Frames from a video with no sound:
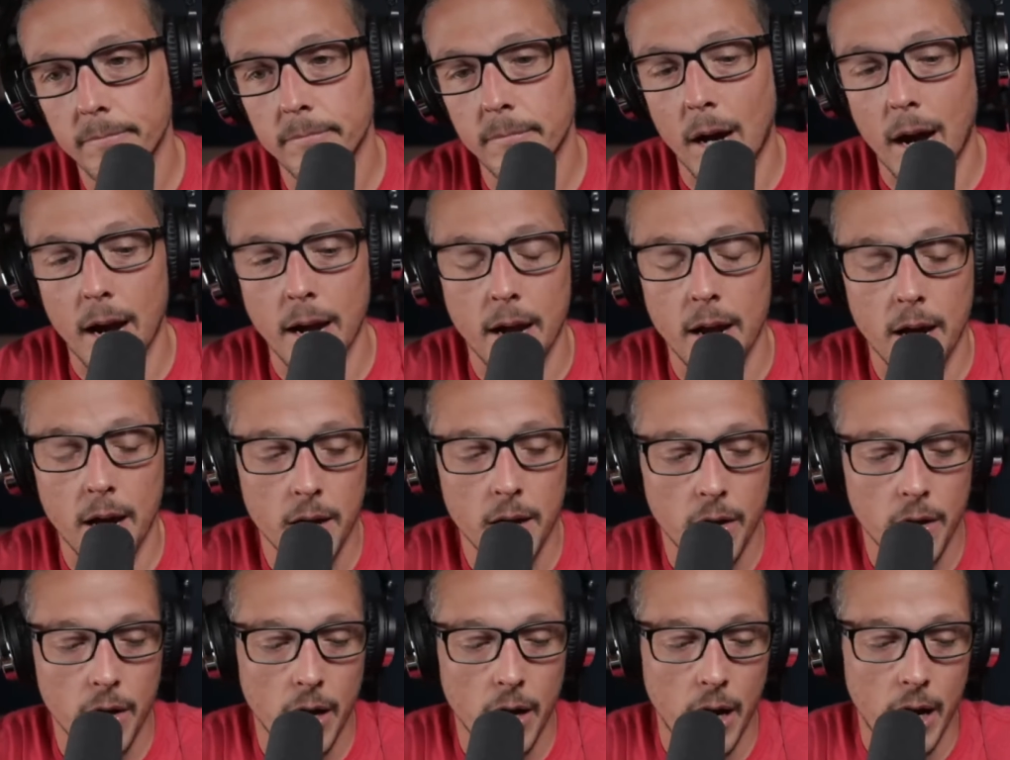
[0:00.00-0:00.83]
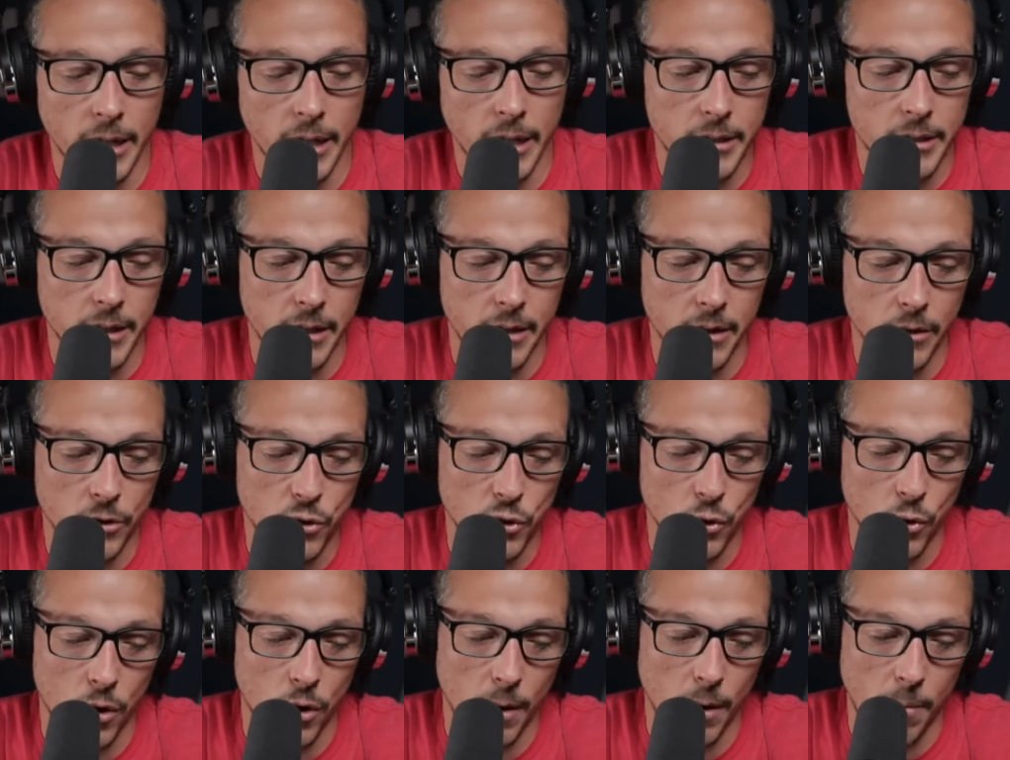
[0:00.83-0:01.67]
I said
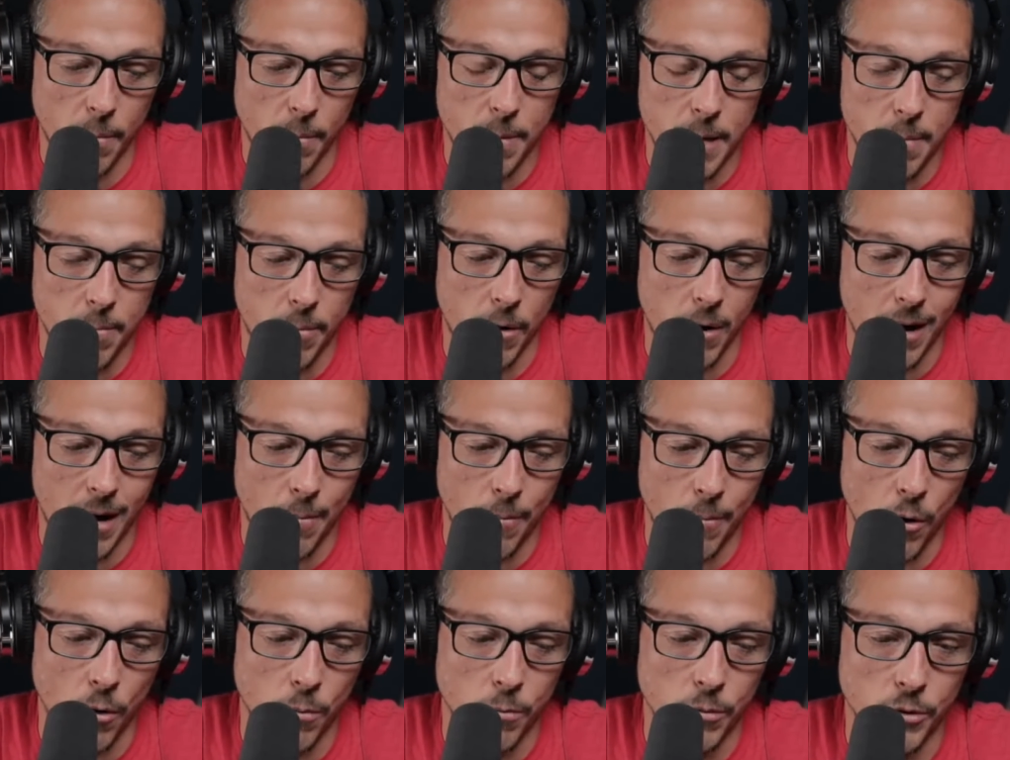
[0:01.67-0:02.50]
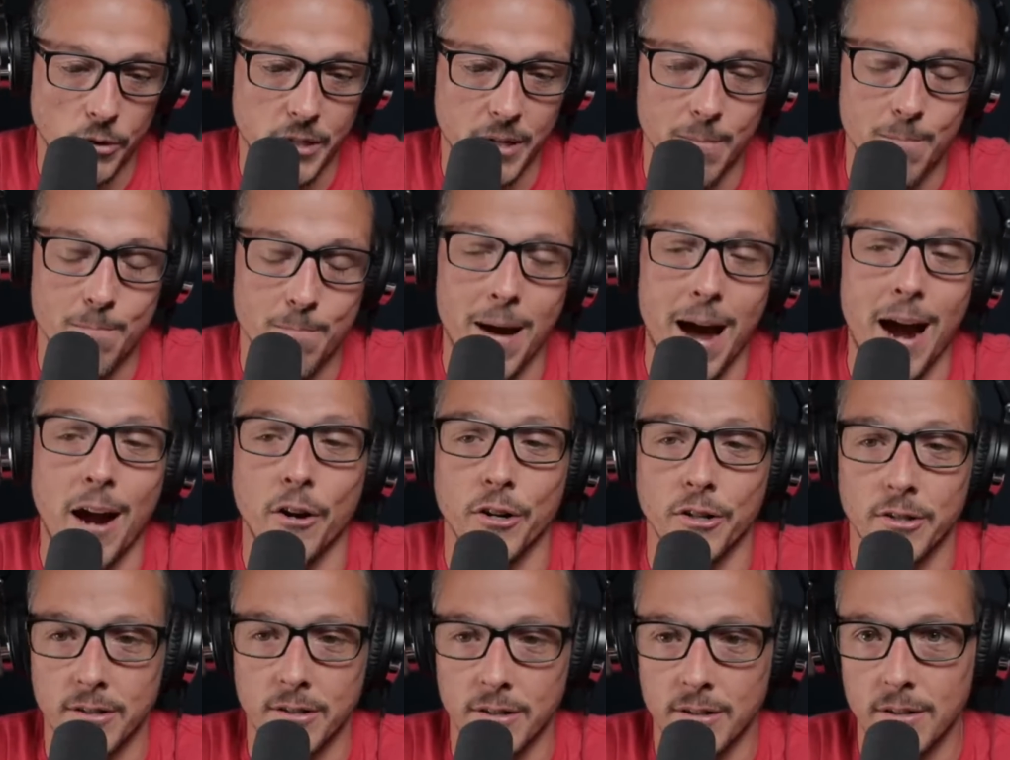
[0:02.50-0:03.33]
to a couple people, I'm almost
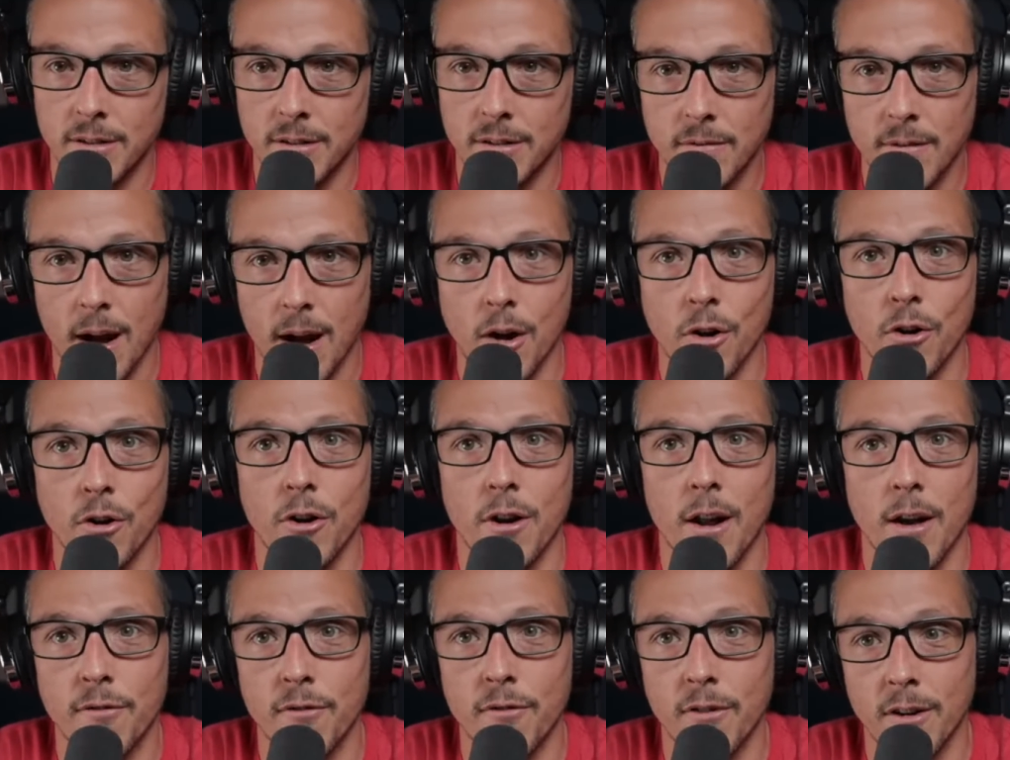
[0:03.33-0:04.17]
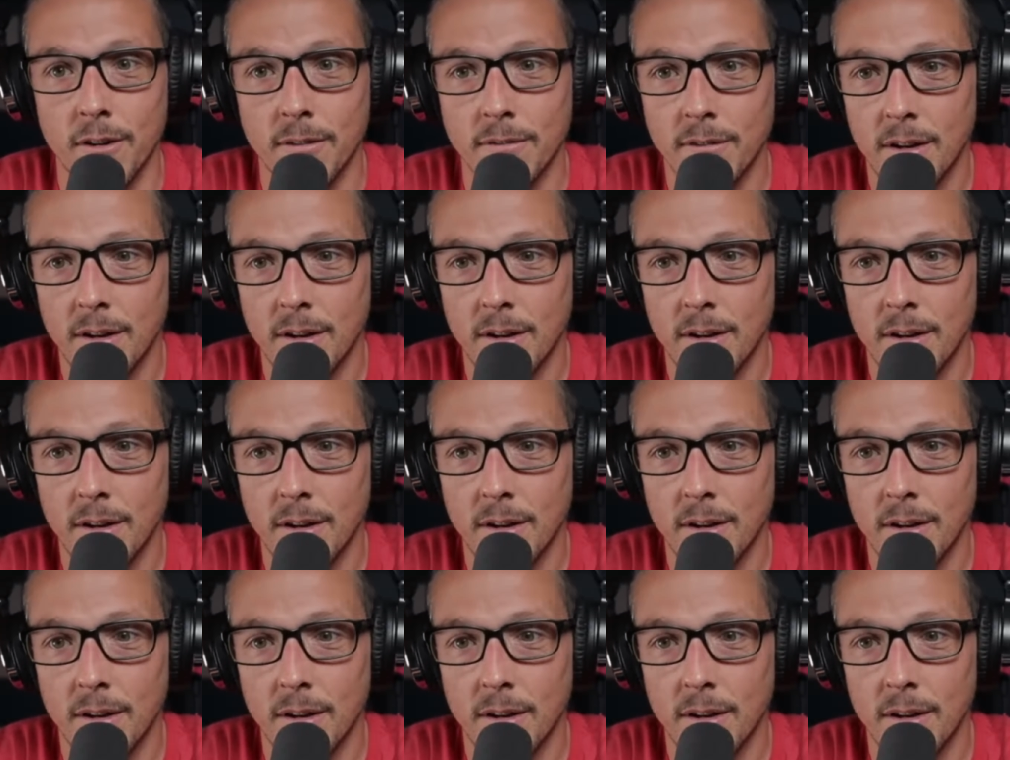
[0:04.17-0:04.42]
embarrassed how good I feel.